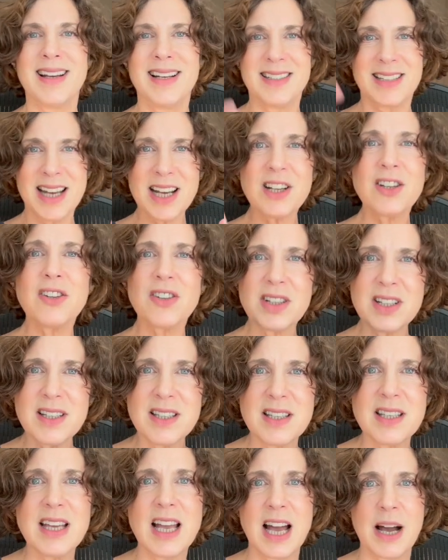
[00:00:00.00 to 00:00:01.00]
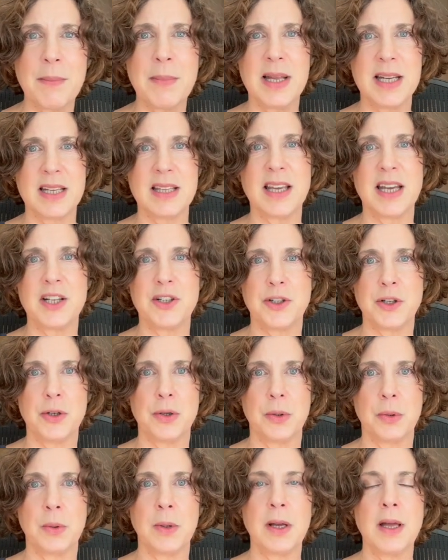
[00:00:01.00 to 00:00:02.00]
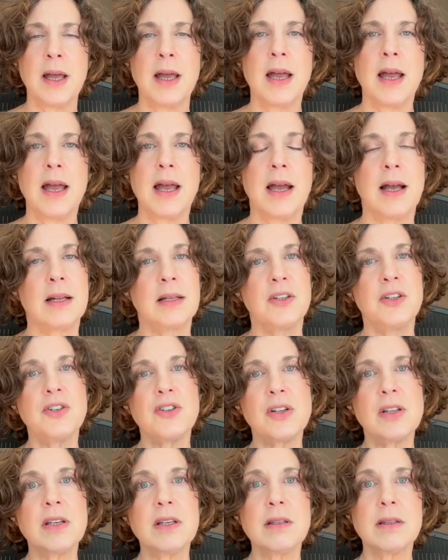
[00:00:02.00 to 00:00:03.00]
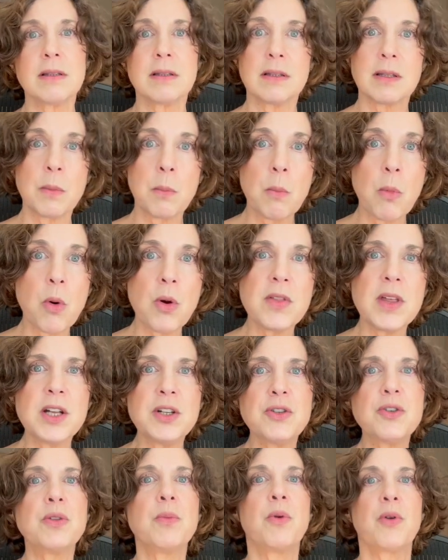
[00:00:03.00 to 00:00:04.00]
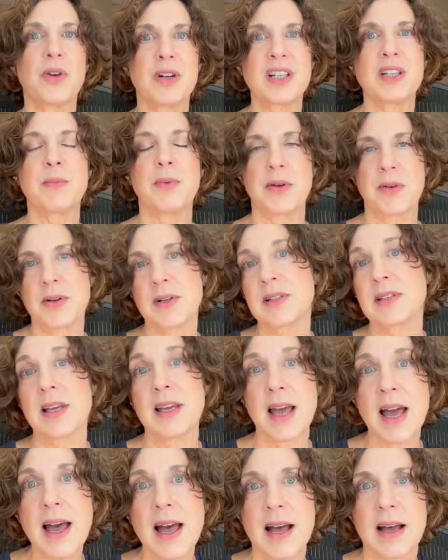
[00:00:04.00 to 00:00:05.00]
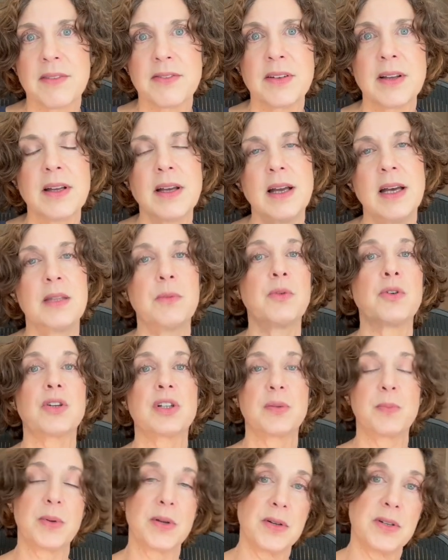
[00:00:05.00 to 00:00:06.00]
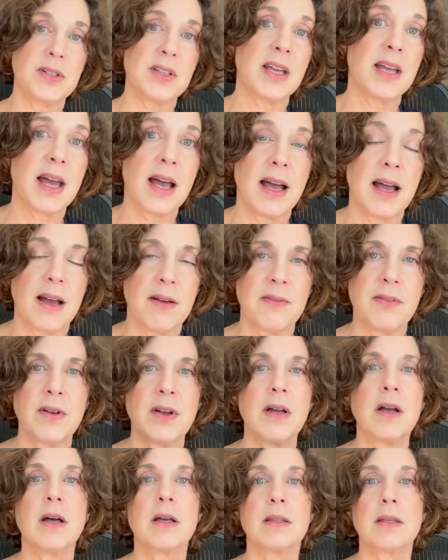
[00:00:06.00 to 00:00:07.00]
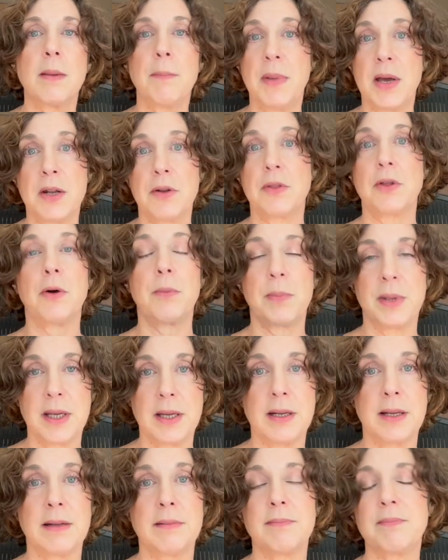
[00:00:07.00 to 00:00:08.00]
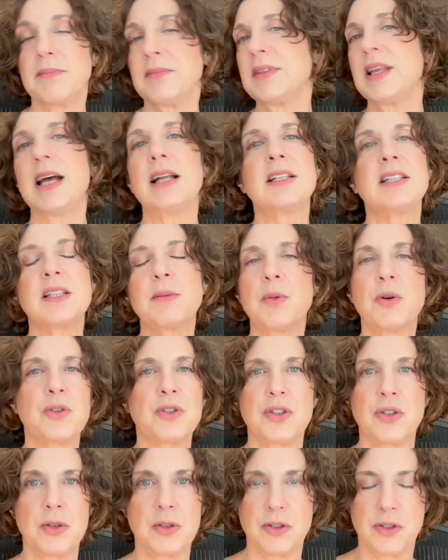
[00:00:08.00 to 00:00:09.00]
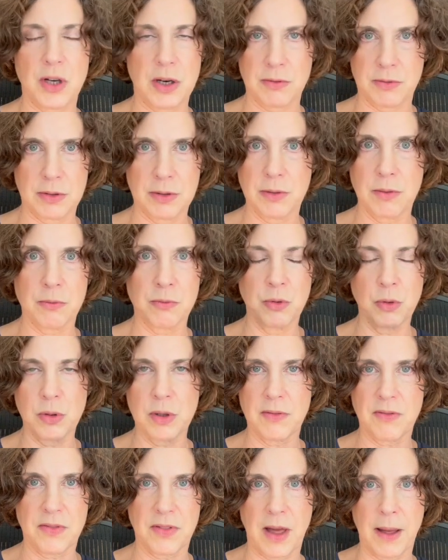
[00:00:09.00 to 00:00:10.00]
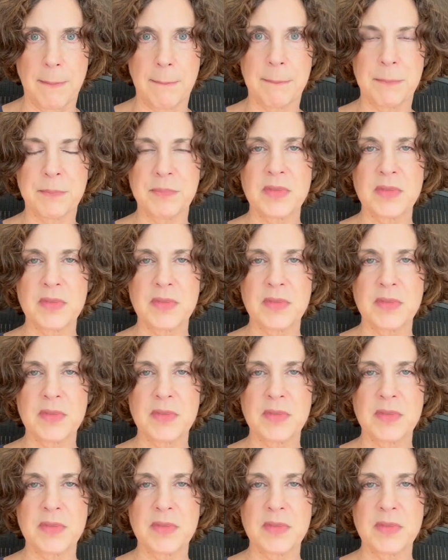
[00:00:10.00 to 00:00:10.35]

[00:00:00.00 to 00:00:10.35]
Take a look and see how many they do. And usually the more they do, the more experience they have. And the more experience they have, the better they'll be at it. That's the most general rule of thumb.